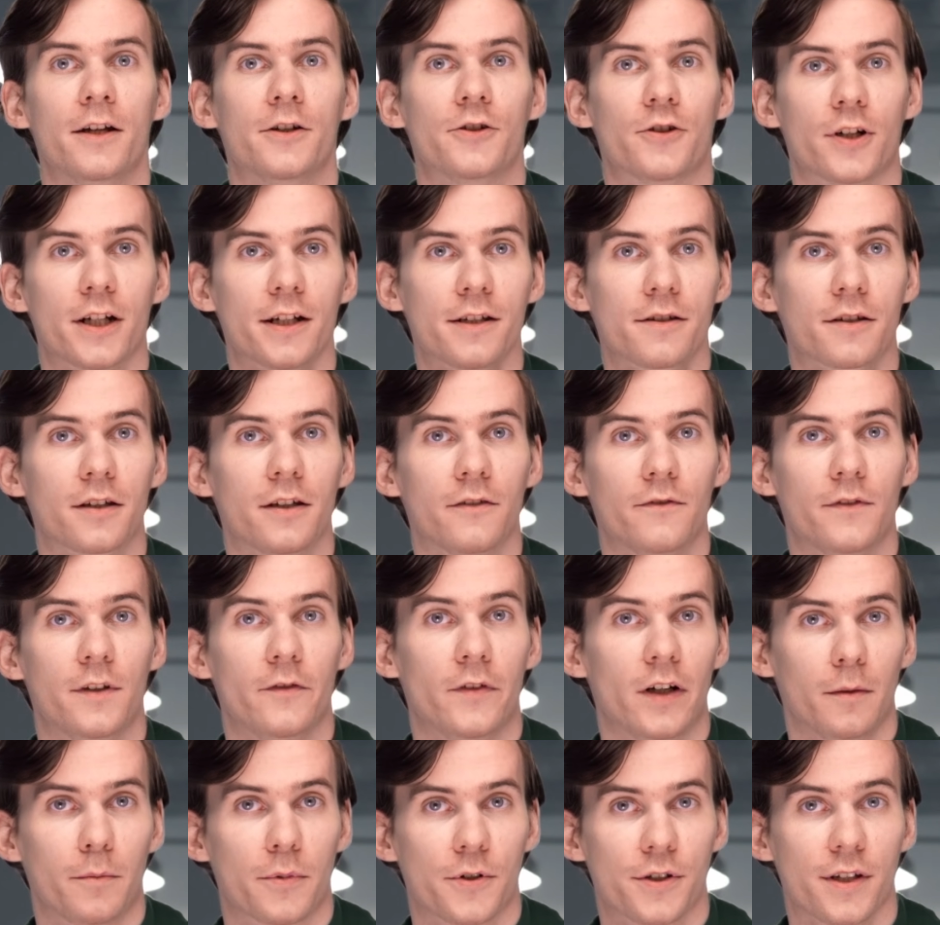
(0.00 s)
Traits give
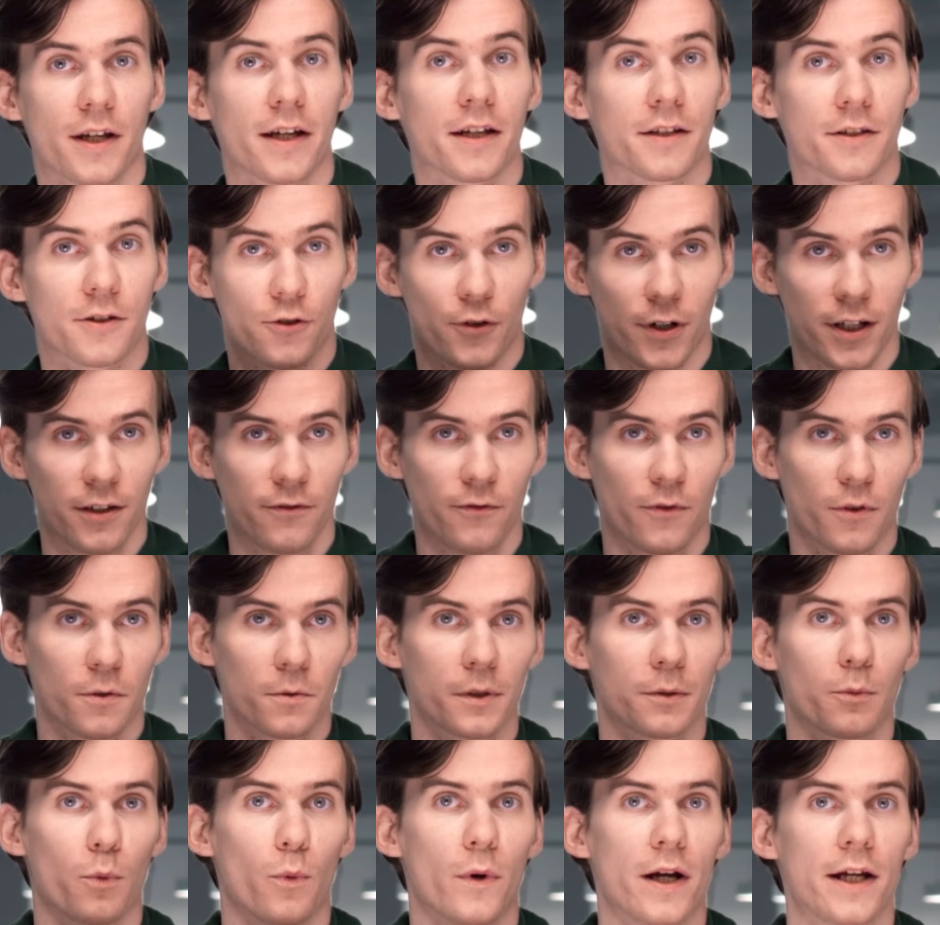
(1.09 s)
developers a
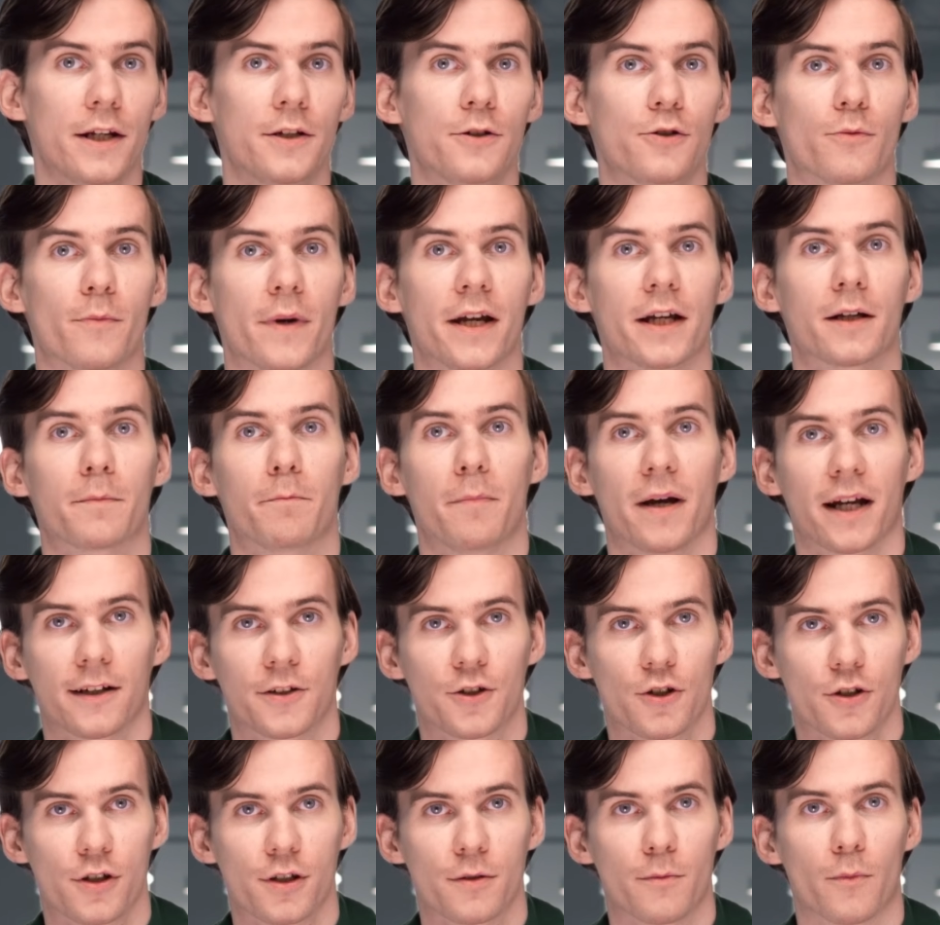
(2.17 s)
straightforward way to make
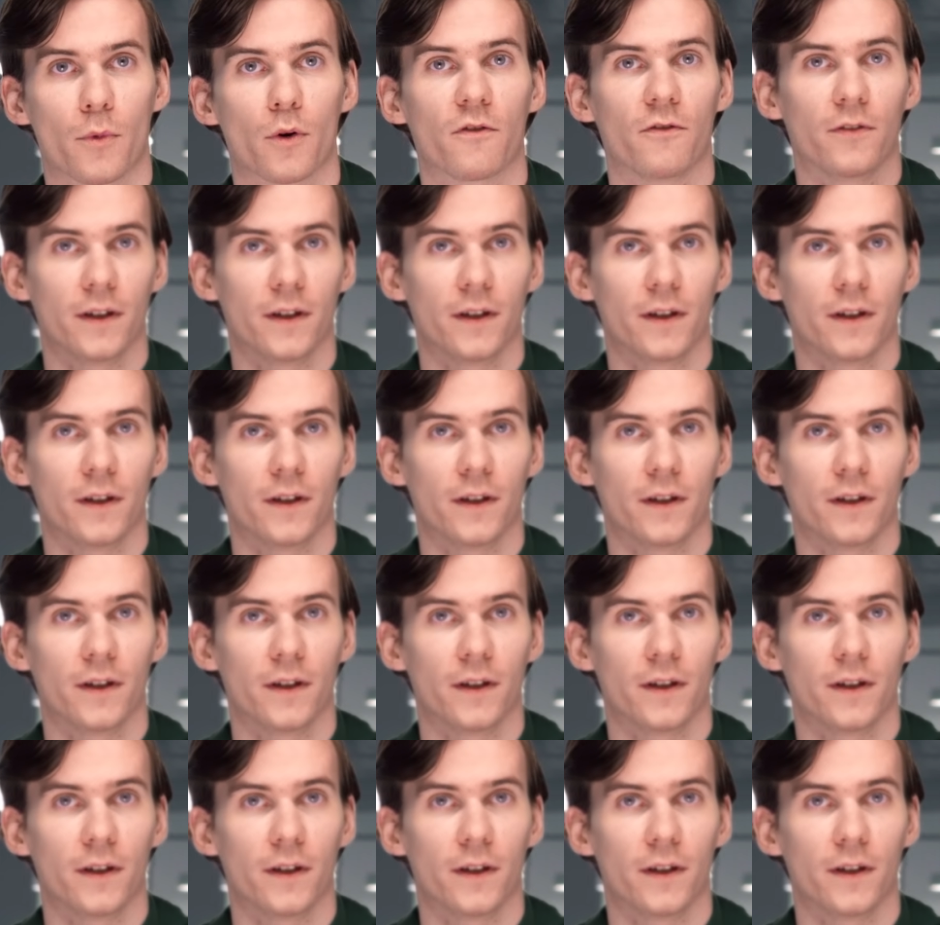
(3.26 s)
packages more